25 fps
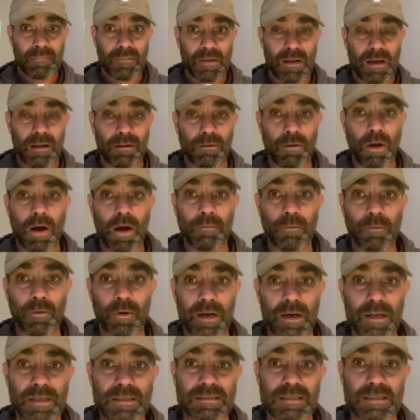a lot more
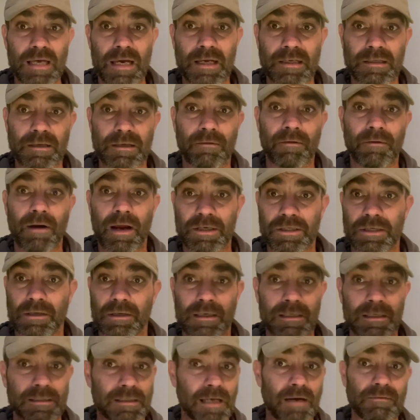insight and direction
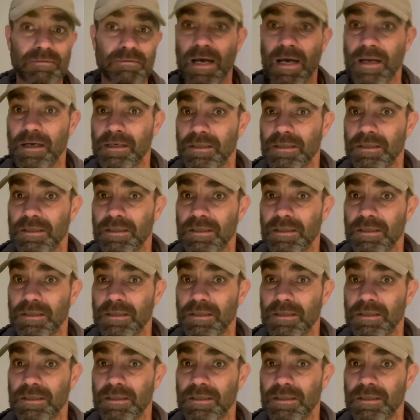because I was kind of